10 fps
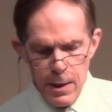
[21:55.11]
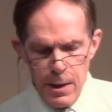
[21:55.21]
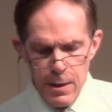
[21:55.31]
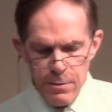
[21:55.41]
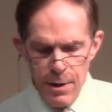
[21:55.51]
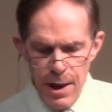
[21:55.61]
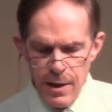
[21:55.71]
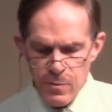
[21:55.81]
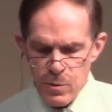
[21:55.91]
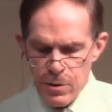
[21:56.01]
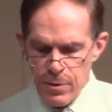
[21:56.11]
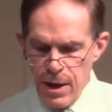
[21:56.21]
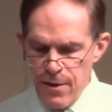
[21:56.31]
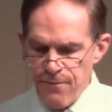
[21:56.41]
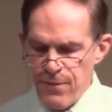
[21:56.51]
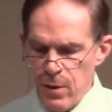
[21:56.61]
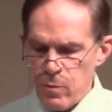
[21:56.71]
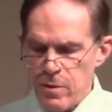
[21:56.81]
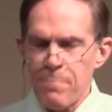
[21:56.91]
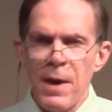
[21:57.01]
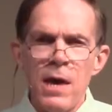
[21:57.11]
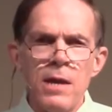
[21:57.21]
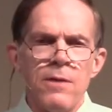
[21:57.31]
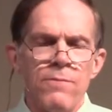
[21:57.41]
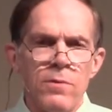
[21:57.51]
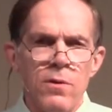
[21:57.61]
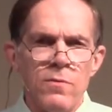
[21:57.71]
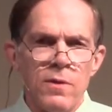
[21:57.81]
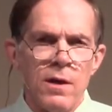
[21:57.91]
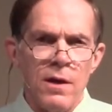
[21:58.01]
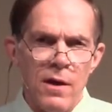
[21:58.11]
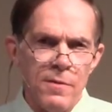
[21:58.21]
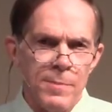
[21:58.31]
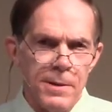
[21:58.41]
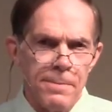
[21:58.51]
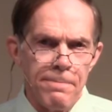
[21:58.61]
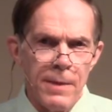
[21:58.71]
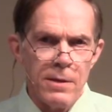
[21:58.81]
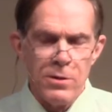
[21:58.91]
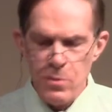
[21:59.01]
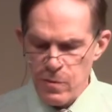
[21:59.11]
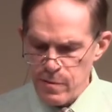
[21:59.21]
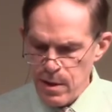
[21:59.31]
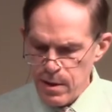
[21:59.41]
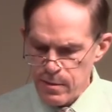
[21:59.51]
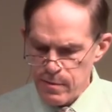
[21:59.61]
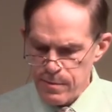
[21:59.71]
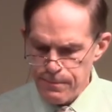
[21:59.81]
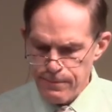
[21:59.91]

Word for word: and her eyes were no doubt filled with the pain of losing a husband and two sons.